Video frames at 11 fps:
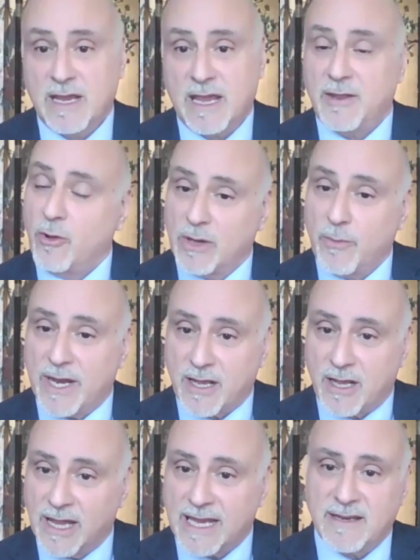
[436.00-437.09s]
And the only way to
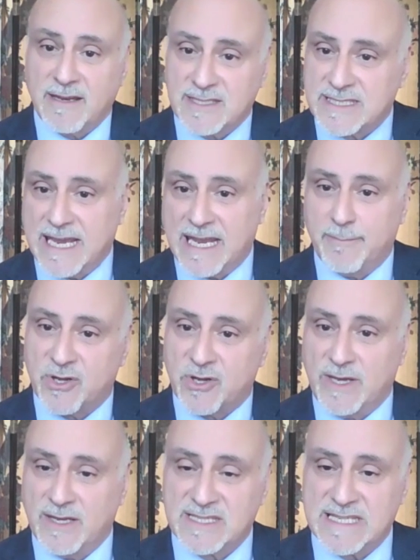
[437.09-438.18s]
collect it is to get in
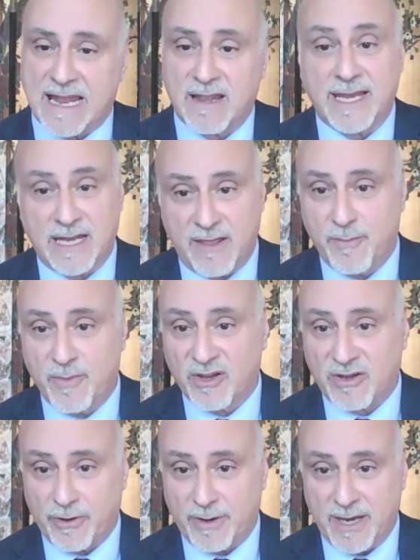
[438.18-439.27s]
between the satellite and the
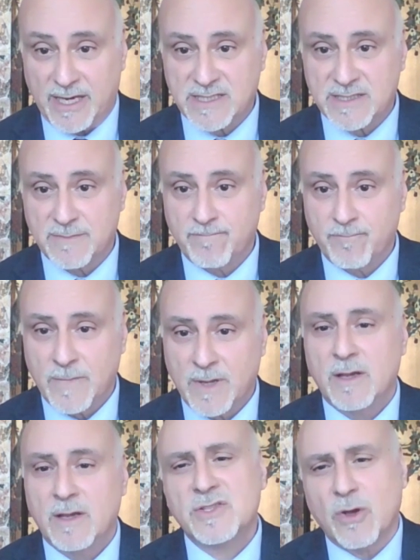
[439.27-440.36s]
military base.
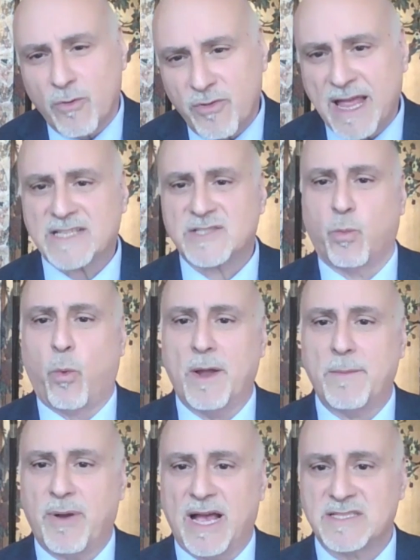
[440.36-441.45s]
So that's
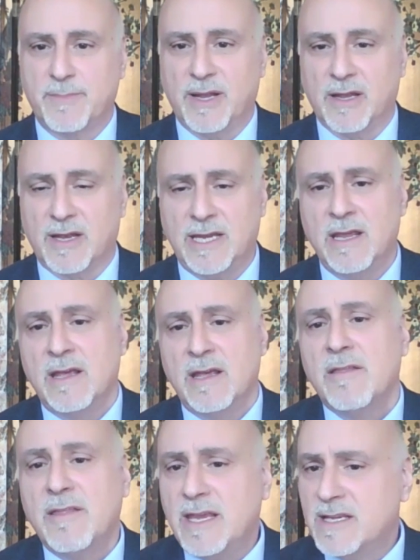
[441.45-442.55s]
one possibility.
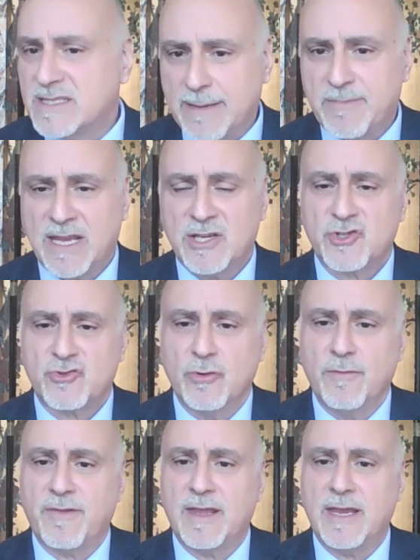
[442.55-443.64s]
The same thing is true
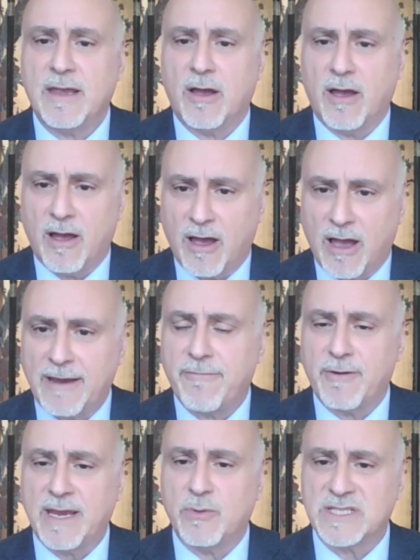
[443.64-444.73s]
for the high
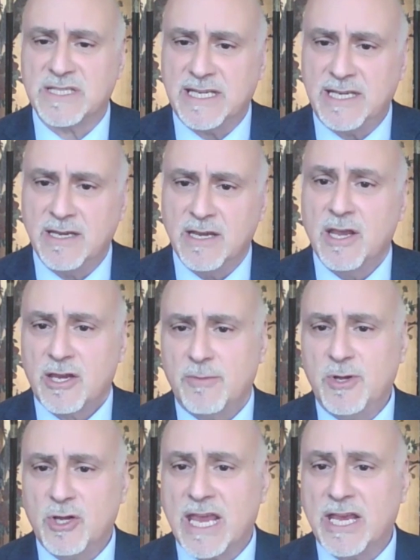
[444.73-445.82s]
frequency
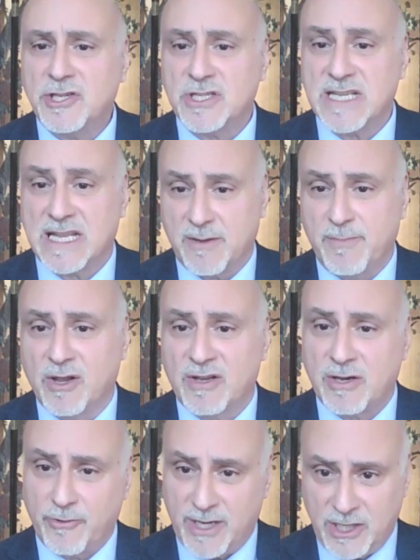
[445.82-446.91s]
communications that the
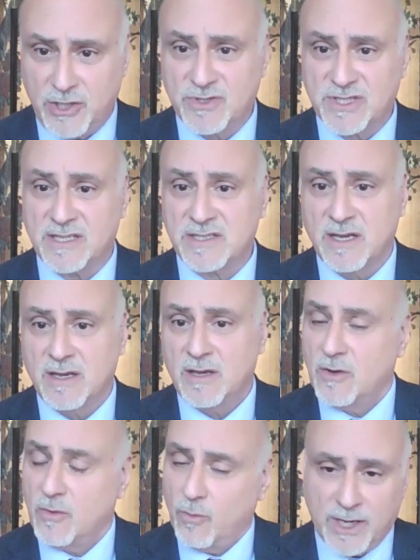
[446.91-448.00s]
military uses,
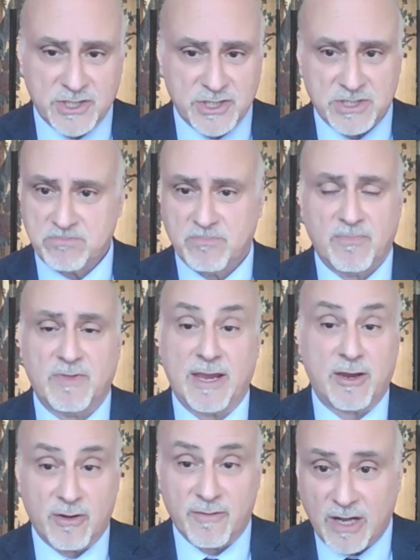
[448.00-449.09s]
which they
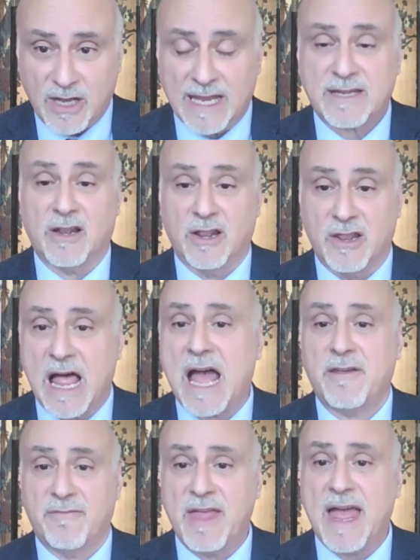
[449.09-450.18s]
could have collected a lot
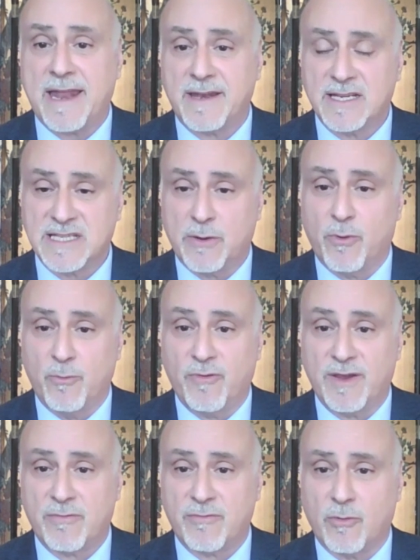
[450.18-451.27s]
of that as they were
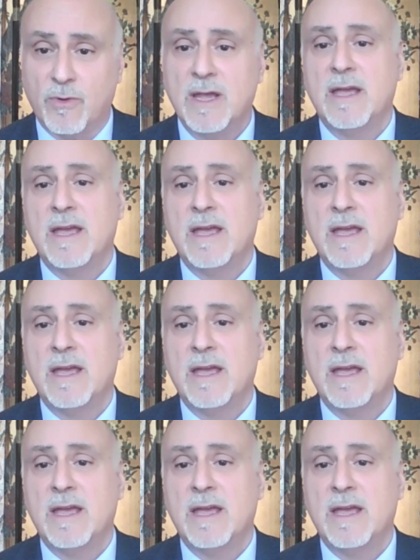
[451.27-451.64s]
moving through.